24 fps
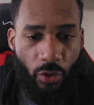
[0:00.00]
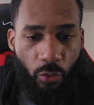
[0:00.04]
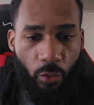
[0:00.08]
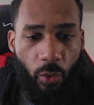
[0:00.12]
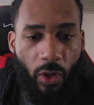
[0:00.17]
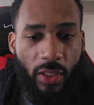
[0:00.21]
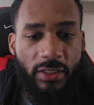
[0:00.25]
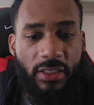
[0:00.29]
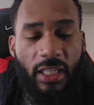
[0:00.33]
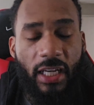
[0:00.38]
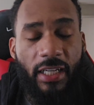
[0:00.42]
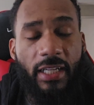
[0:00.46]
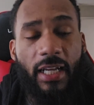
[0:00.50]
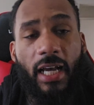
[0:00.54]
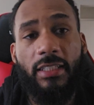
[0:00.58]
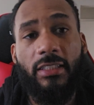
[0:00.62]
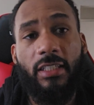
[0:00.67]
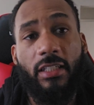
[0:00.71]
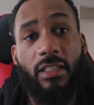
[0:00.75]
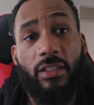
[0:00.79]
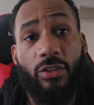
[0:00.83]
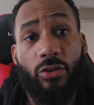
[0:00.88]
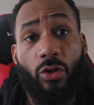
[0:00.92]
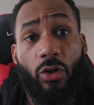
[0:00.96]
once I got
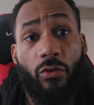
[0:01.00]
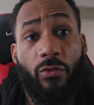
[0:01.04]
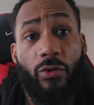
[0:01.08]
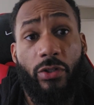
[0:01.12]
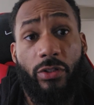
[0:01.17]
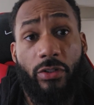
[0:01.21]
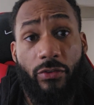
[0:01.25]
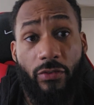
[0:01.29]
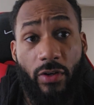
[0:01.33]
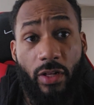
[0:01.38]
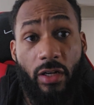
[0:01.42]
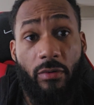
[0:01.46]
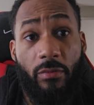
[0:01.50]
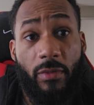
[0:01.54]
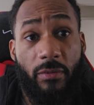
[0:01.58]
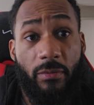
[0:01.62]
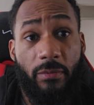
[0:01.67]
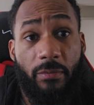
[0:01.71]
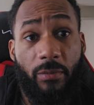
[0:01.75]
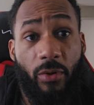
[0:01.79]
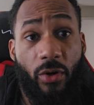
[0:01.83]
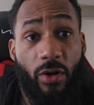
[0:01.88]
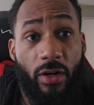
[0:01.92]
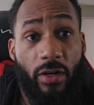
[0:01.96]
to the software development
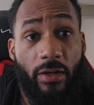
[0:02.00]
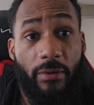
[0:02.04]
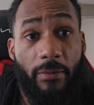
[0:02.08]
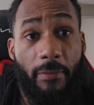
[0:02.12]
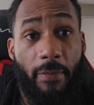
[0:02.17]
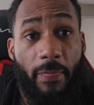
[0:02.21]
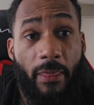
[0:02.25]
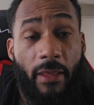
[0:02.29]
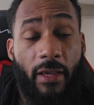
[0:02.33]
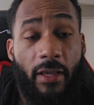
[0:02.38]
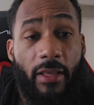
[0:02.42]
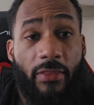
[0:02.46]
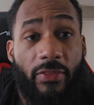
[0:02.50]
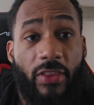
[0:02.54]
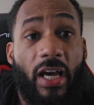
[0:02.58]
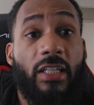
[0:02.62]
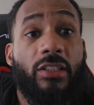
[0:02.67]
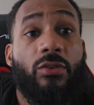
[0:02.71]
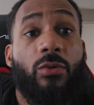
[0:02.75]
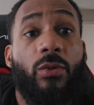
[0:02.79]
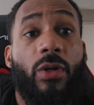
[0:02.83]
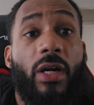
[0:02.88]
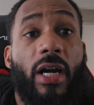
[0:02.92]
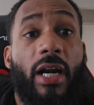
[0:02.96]
part,
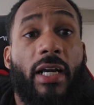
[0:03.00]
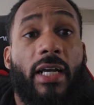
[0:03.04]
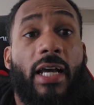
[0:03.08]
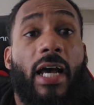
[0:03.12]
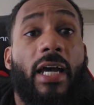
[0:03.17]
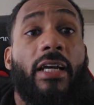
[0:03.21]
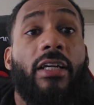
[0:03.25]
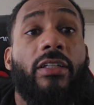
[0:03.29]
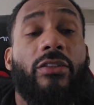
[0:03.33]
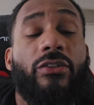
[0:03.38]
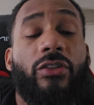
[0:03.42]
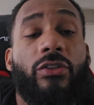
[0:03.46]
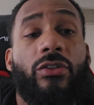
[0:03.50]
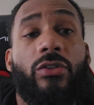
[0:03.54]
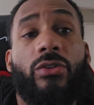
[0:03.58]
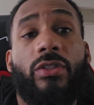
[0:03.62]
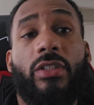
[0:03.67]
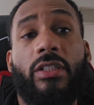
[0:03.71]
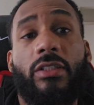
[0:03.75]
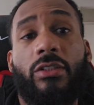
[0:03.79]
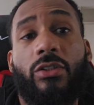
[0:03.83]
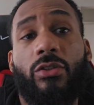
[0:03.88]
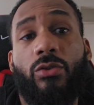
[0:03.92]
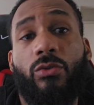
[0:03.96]
that's where I got
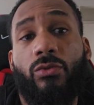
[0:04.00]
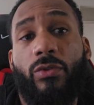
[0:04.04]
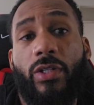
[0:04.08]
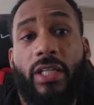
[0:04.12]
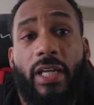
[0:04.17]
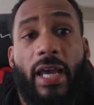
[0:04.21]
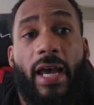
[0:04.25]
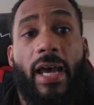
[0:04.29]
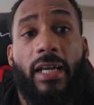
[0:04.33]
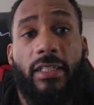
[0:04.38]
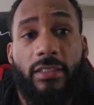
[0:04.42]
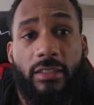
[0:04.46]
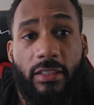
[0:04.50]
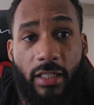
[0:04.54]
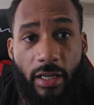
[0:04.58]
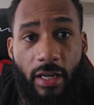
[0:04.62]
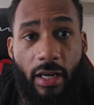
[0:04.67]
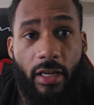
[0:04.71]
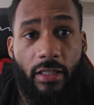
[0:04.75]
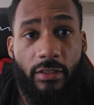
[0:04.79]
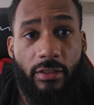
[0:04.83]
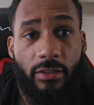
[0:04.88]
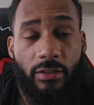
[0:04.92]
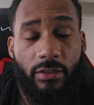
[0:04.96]
introduced into
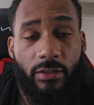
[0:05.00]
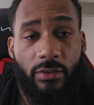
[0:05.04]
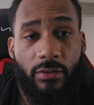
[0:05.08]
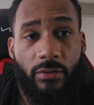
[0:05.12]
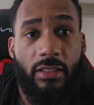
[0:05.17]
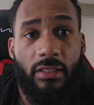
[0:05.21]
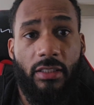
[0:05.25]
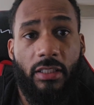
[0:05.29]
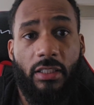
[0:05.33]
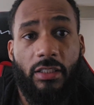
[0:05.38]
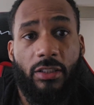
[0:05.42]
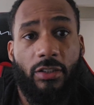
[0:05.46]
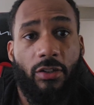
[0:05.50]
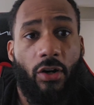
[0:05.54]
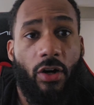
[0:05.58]
React.js and C#.